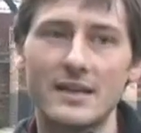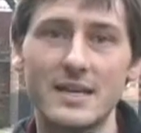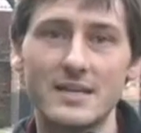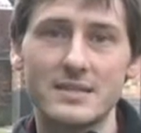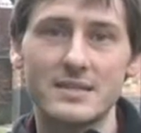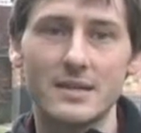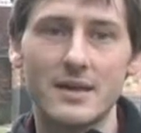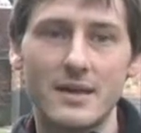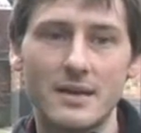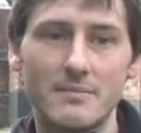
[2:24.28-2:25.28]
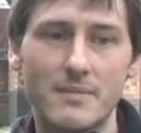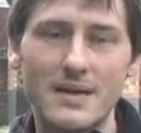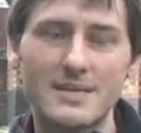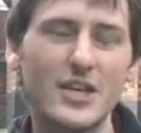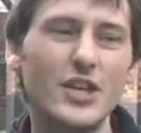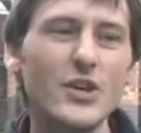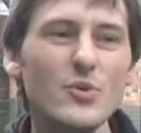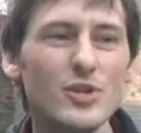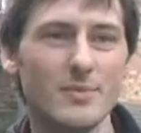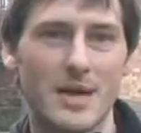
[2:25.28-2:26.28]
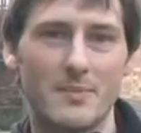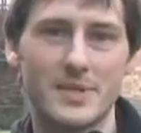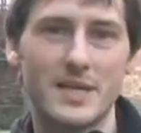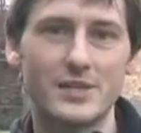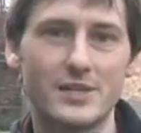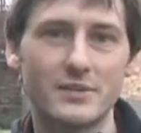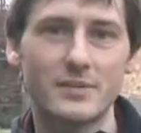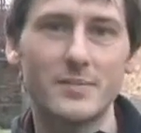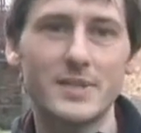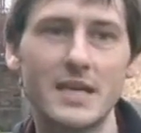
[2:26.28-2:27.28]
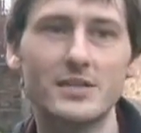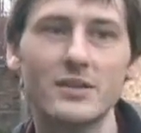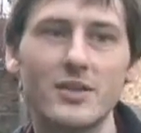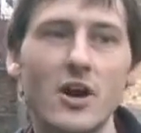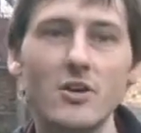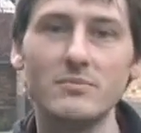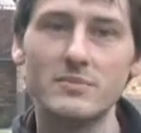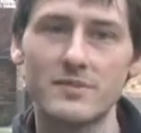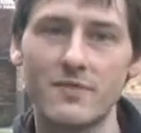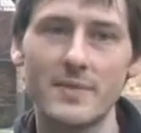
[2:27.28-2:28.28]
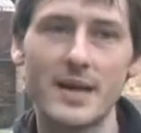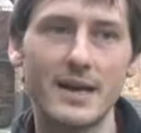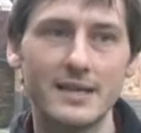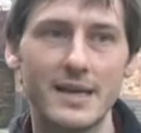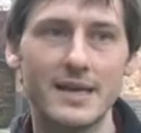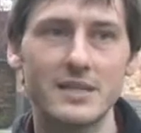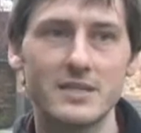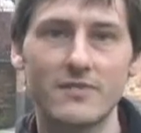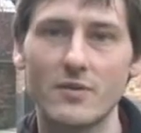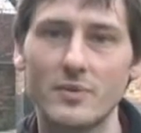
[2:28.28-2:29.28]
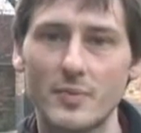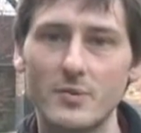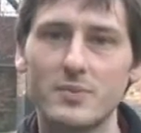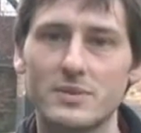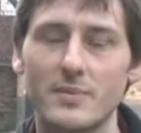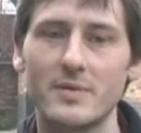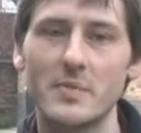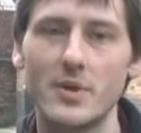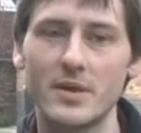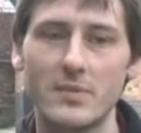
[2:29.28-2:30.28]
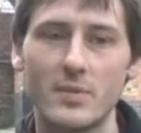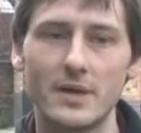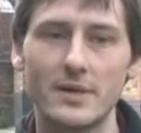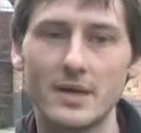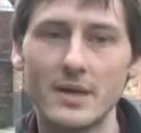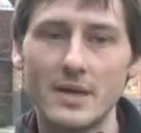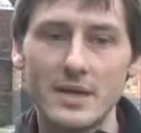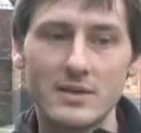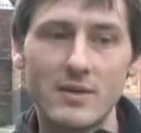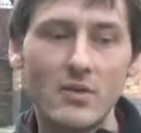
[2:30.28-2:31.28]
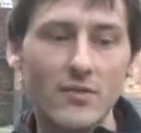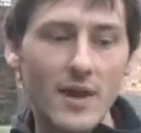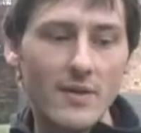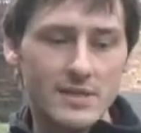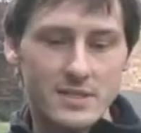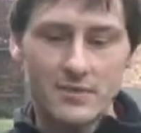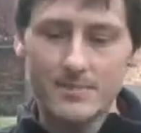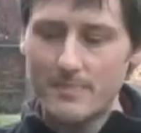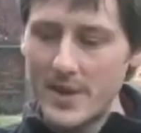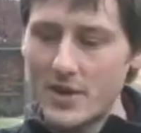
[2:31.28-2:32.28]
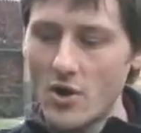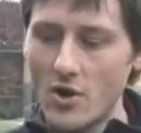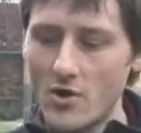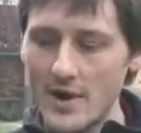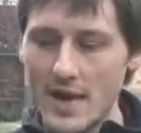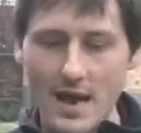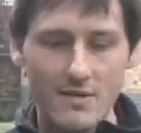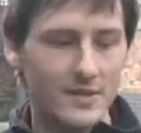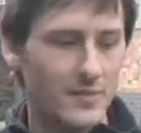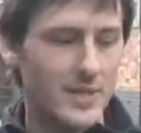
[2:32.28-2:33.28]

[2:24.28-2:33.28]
like this um, has a huge amount of potential. The potential comes from the ideas from the pupils that we're going to be working with. So although it's a big concrete area